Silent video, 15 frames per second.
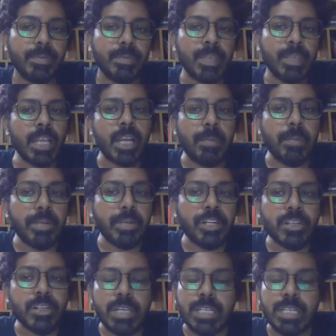The
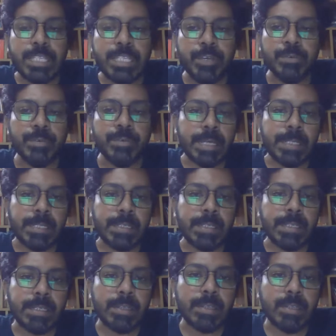competition is
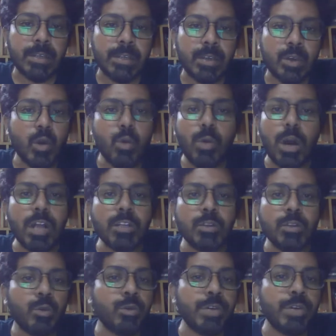curious. One
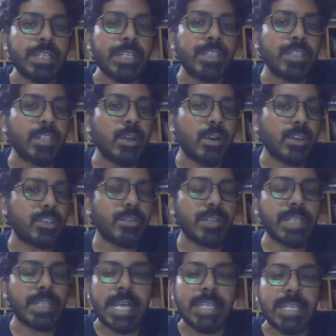who is
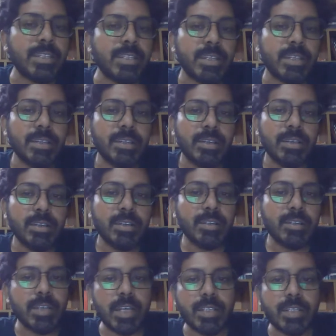ostracized,
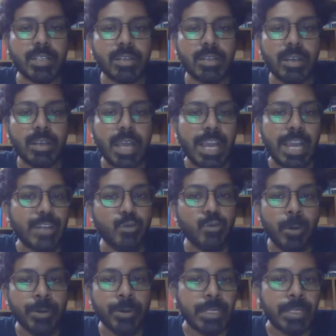just, and
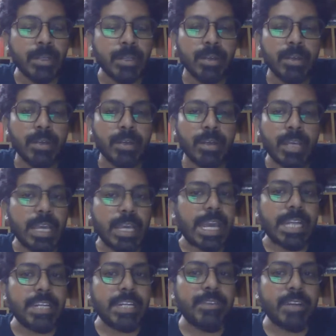warrior
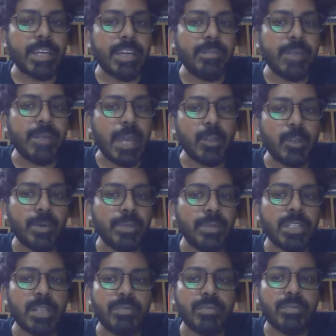can never keep aloof
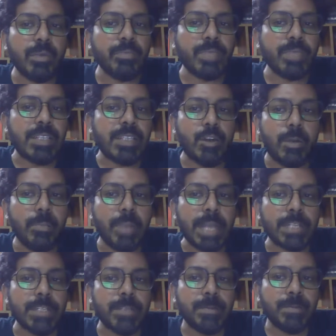himself from this
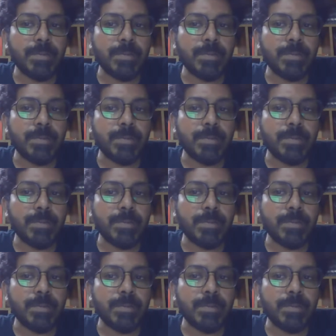combat.